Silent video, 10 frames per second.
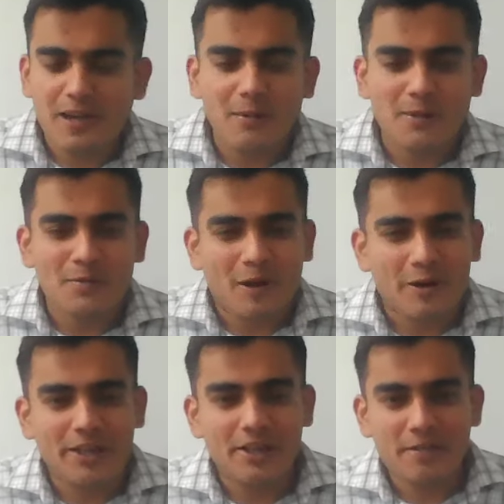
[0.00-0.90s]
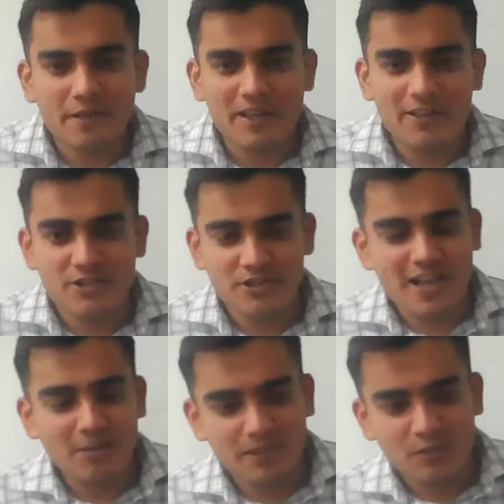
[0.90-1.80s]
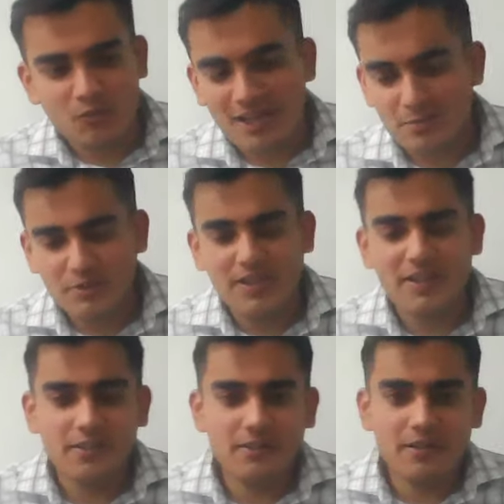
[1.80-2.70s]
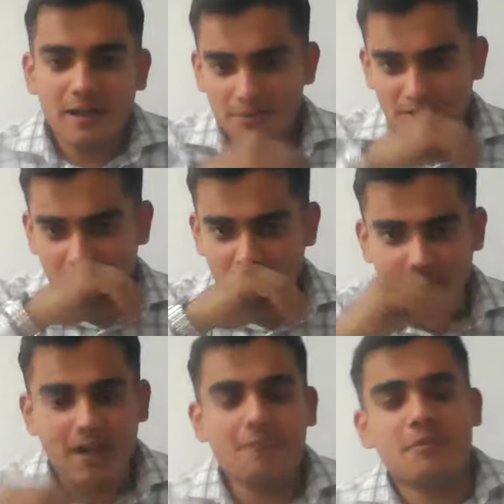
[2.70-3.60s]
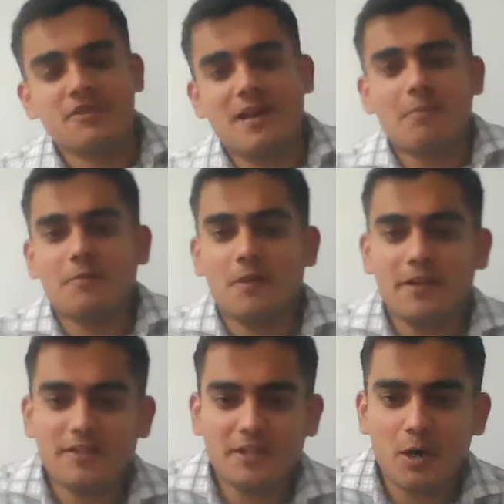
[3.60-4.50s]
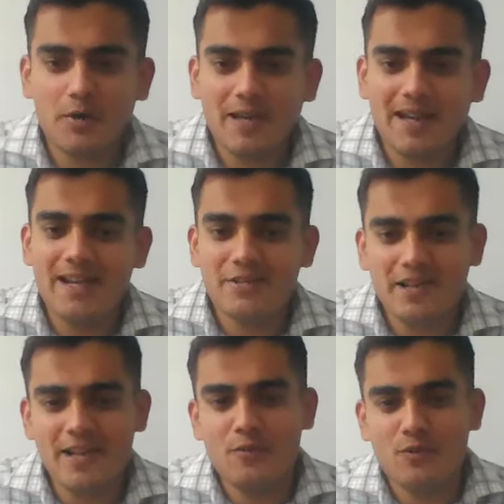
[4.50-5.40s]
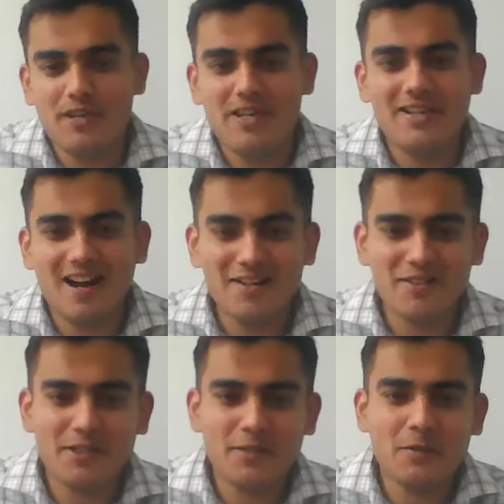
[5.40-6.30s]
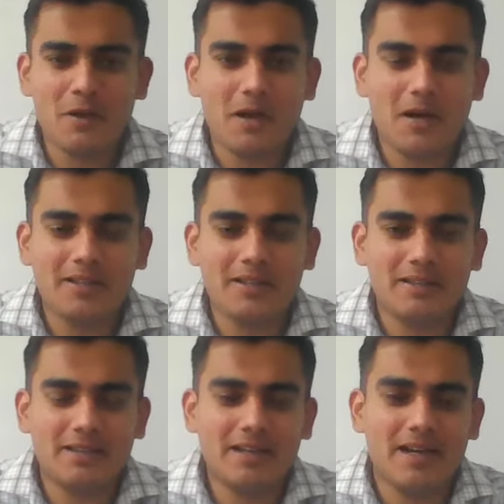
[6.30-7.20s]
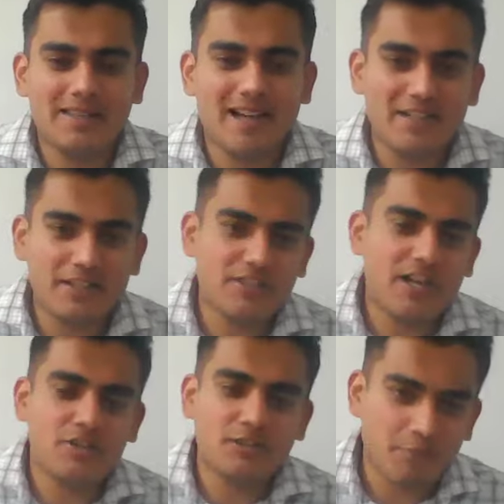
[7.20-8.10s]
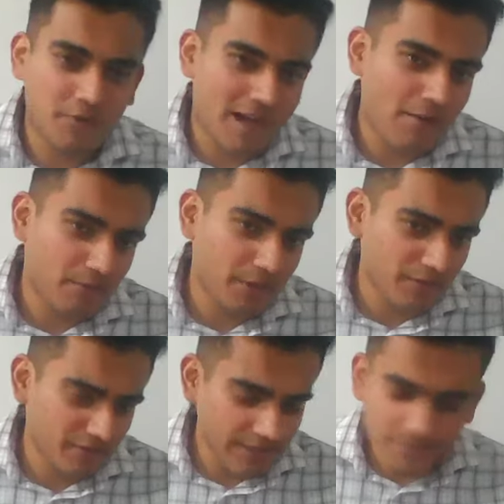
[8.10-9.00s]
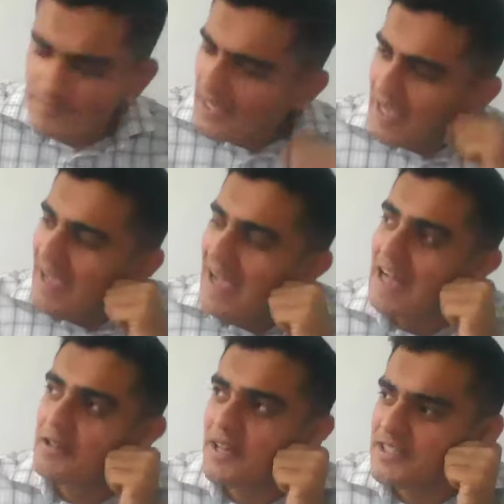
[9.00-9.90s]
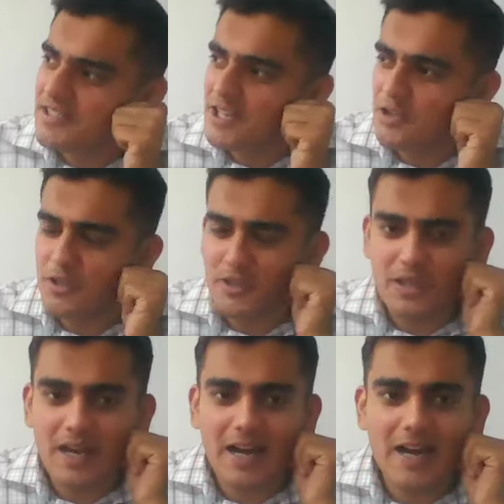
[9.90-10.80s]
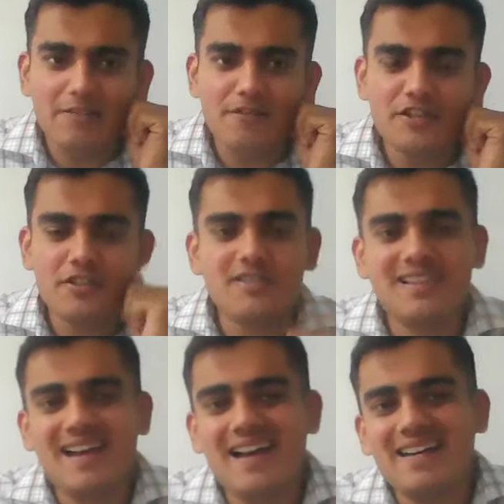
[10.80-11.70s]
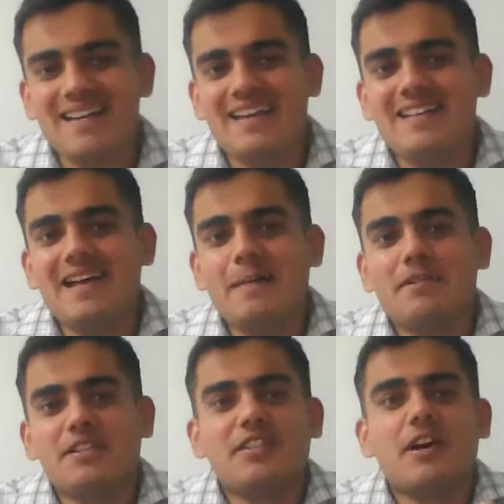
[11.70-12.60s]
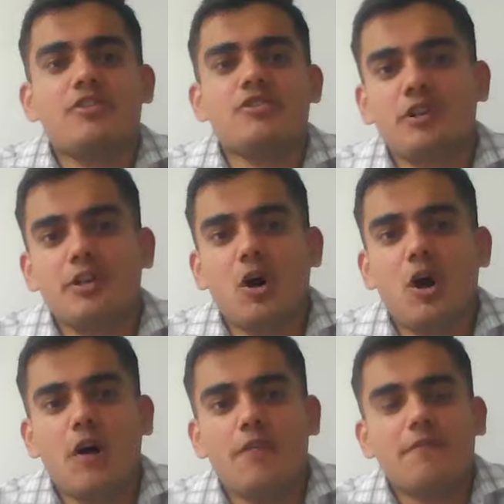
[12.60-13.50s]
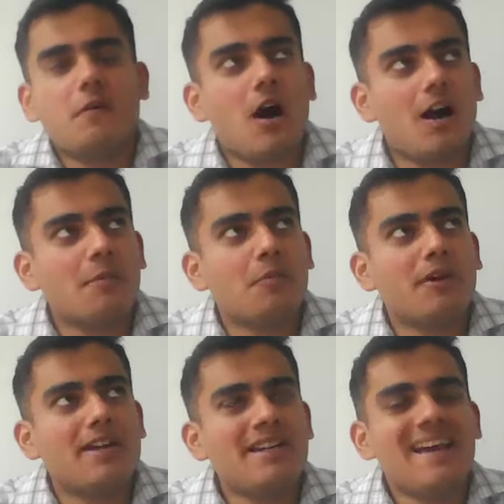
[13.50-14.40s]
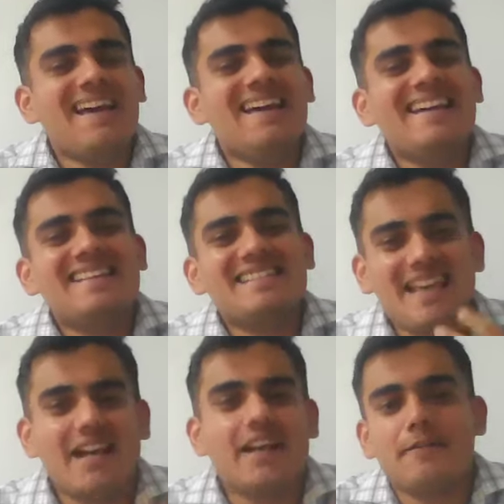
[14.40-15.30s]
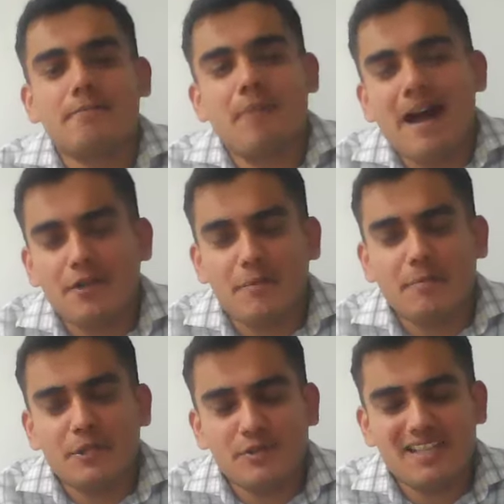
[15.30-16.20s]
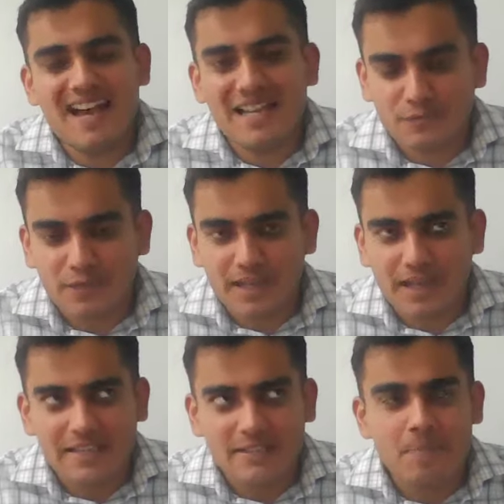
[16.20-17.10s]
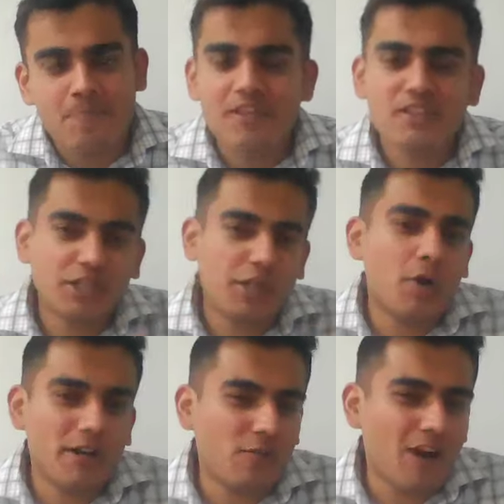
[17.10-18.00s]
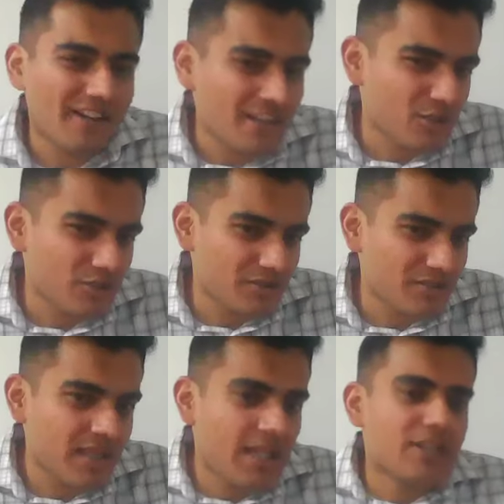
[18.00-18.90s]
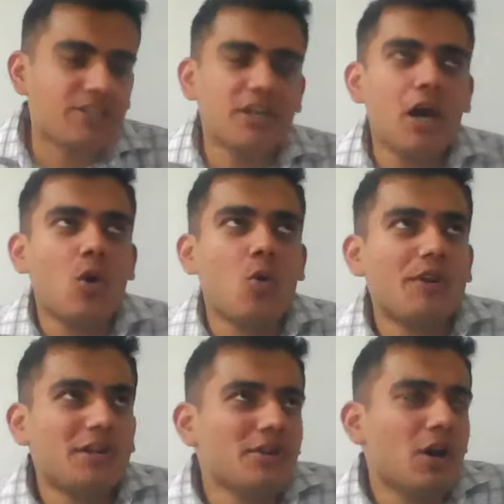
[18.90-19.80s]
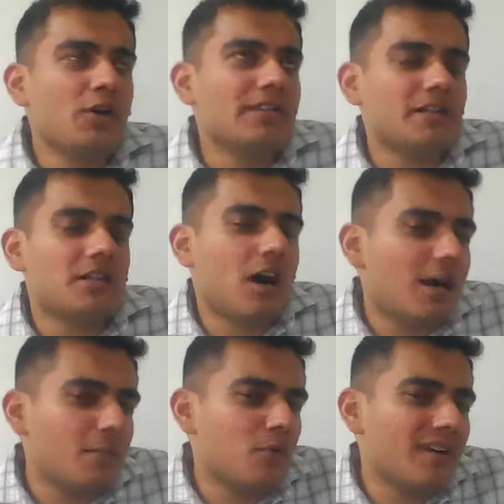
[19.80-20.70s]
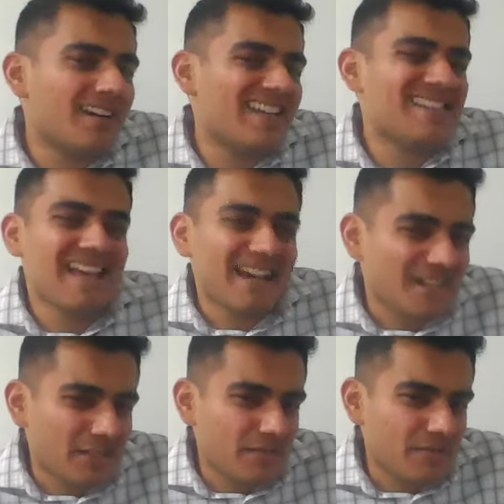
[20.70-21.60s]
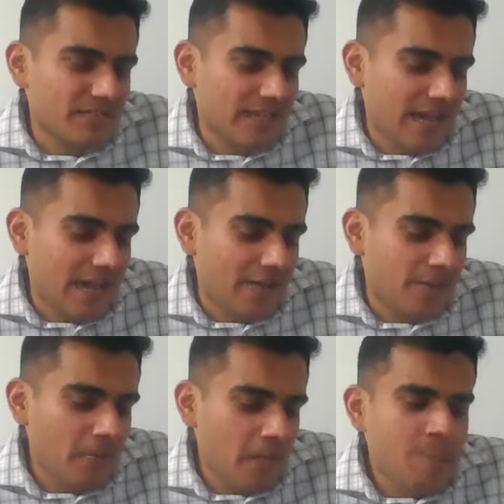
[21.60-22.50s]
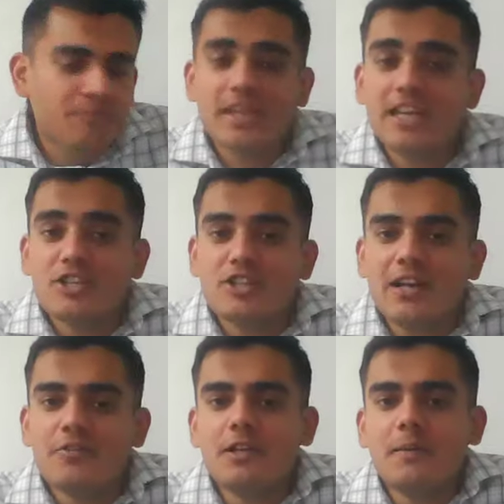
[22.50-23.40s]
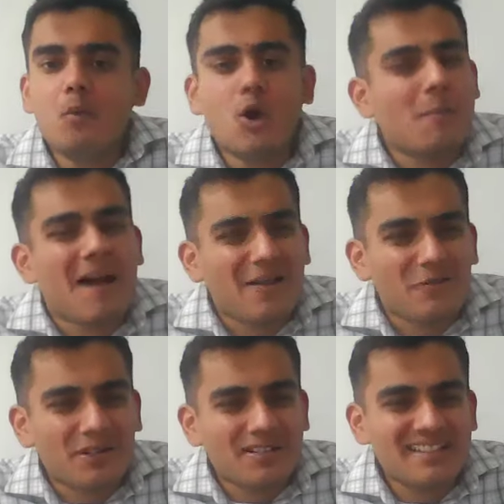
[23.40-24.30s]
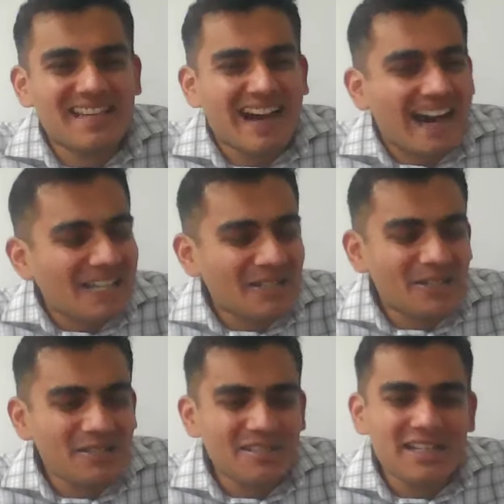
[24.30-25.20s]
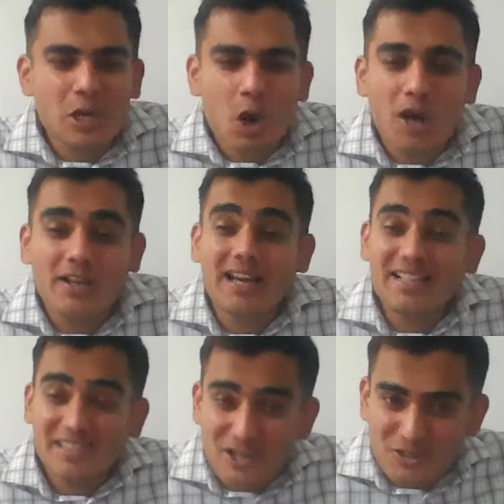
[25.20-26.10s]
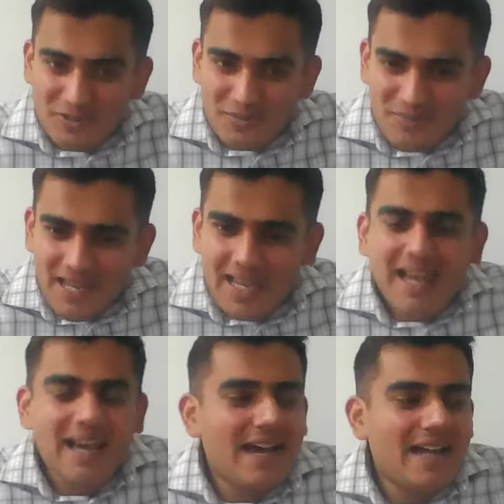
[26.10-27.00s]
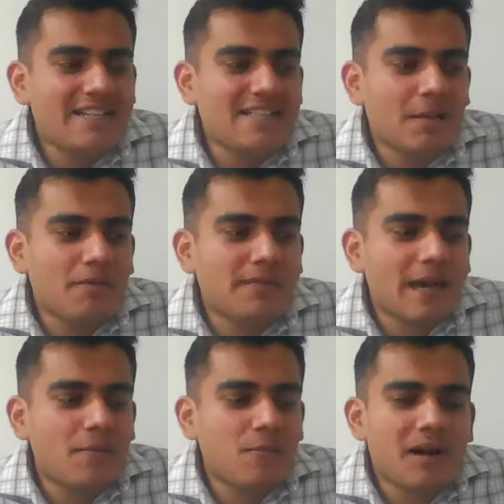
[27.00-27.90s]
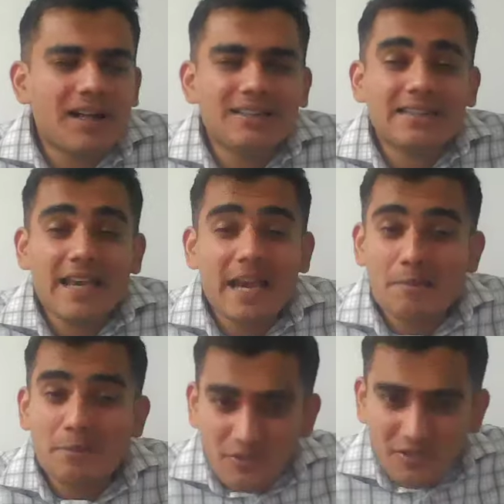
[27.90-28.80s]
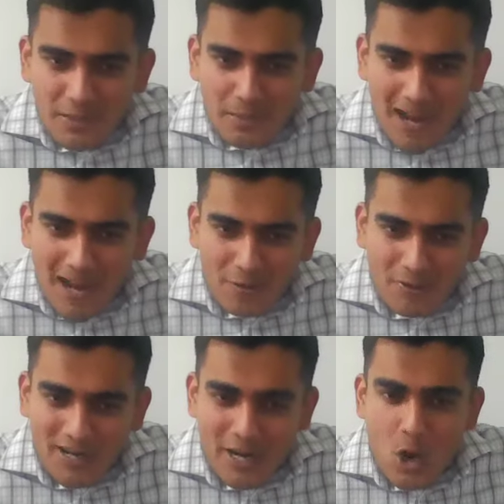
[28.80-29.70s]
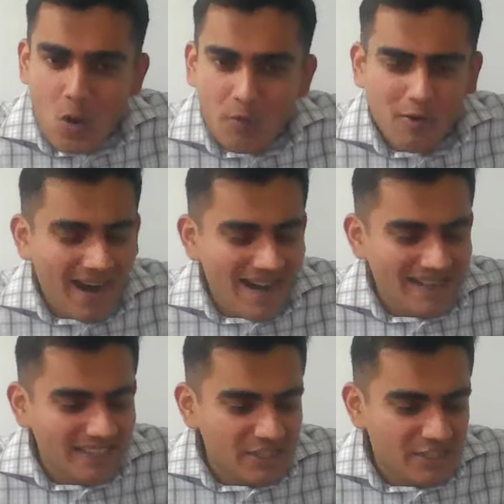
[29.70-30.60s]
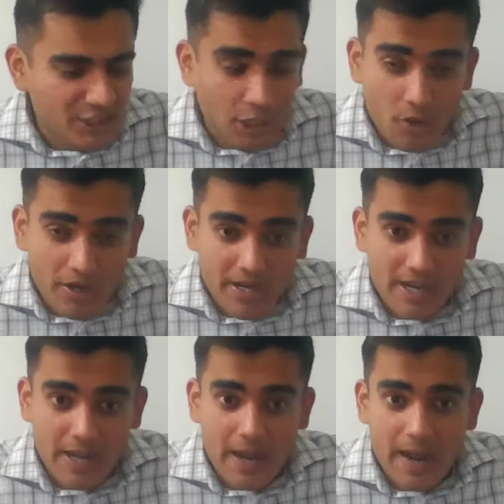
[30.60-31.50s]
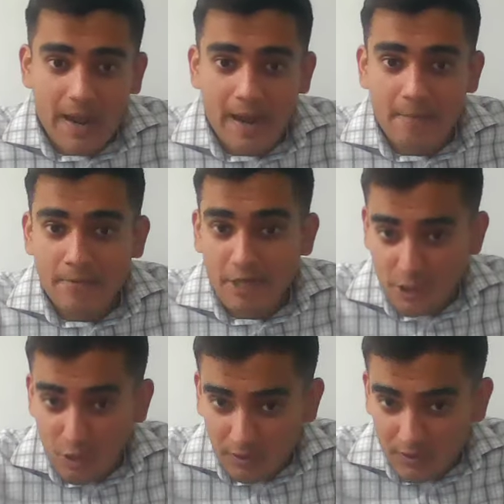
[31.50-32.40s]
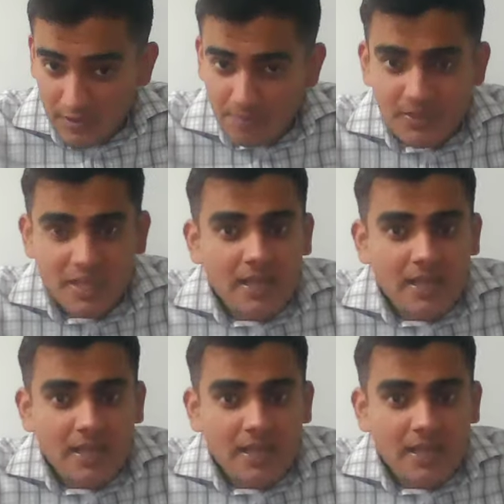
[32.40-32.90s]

Very good evening, ladies and gentlemen. Welcome to yet another episode of Perceptive Learning Zone. And today we continue on that discussion that we were having previously. And today's session features an in-depth discussion of corporate executive power abuse as well as security violations. So we do know that corporate executives, they have in general more power than others in an organization. And some of them, well, they abuse their power and override these security controls.